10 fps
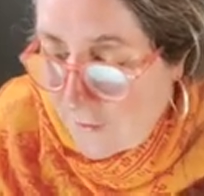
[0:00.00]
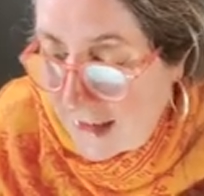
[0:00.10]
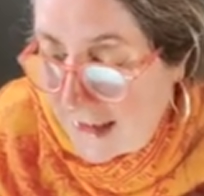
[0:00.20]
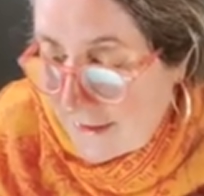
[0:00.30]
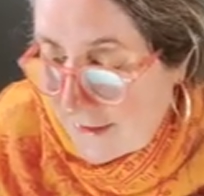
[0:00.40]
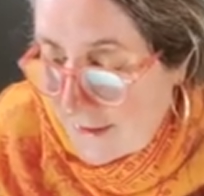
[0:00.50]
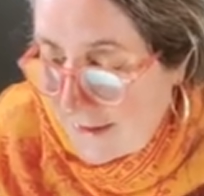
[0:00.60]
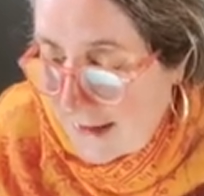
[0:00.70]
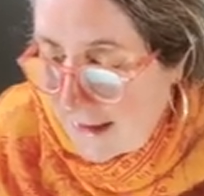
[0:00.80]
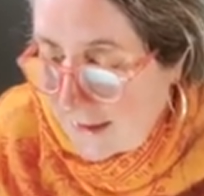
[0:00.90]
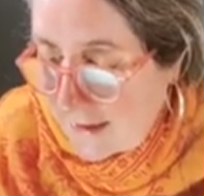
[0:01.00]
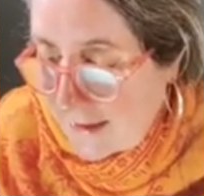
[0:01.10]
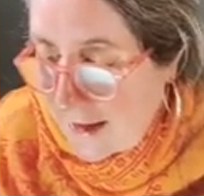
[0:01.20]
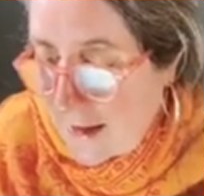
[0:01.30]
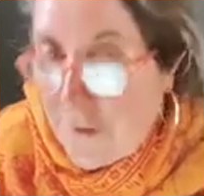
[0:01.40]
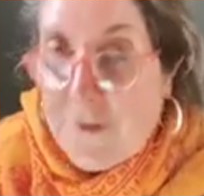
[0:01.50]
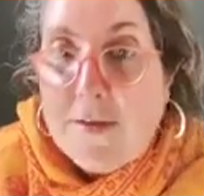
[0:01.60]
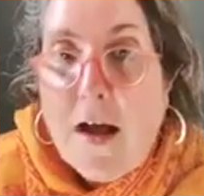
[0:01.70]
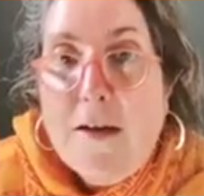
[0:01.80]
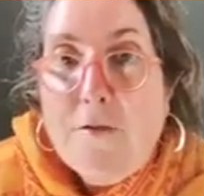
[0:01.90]
Venus in the
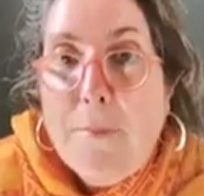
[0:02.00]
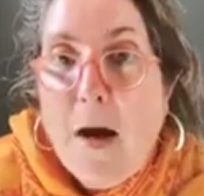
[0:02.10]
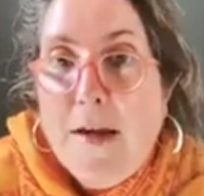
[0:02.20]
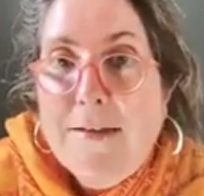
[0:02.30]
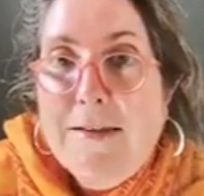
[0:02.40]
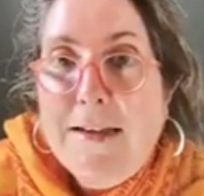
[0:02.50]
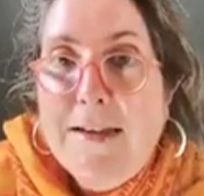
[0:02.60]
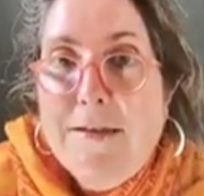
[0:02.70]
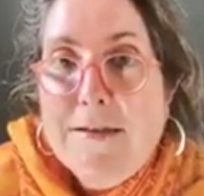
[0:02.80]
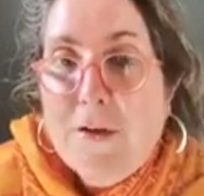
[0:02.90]
sign of Pisces.